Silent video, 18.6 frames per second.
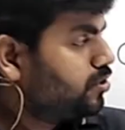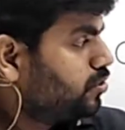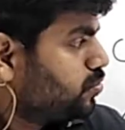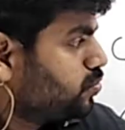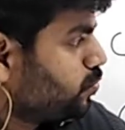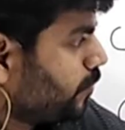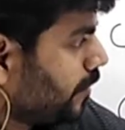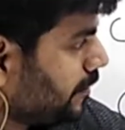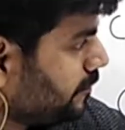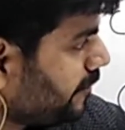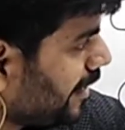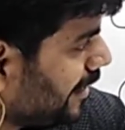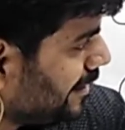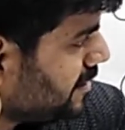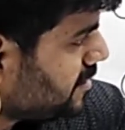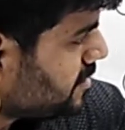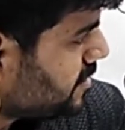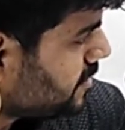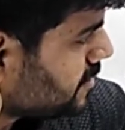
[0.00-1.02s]
So 1
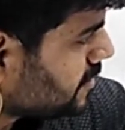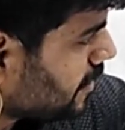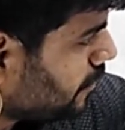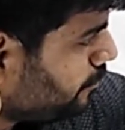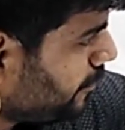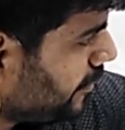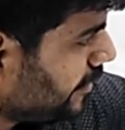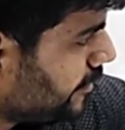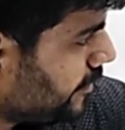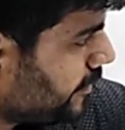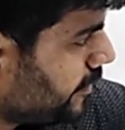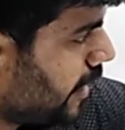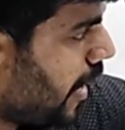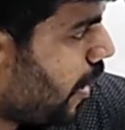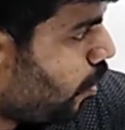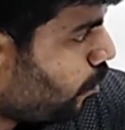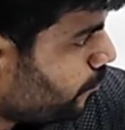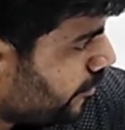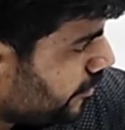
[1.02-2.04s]
valence is
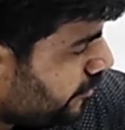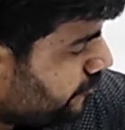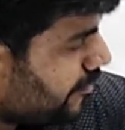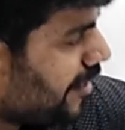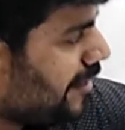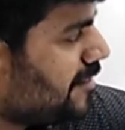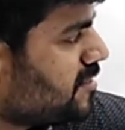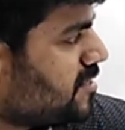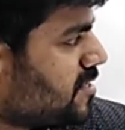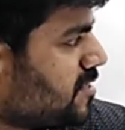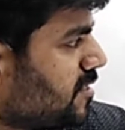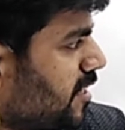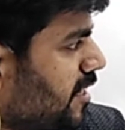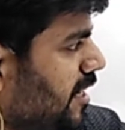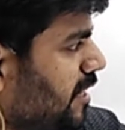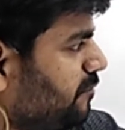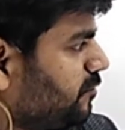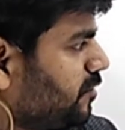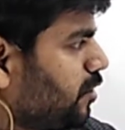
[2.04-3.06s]
completed. How many valencies are
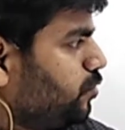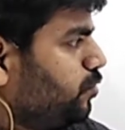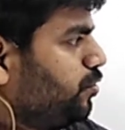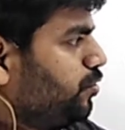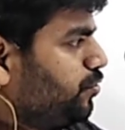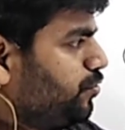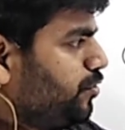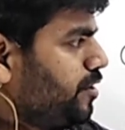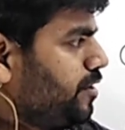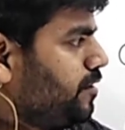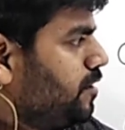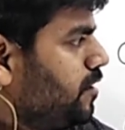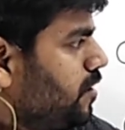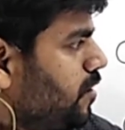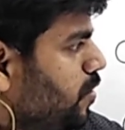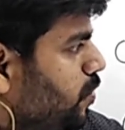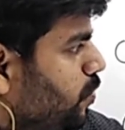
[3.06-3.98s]
left out? 3.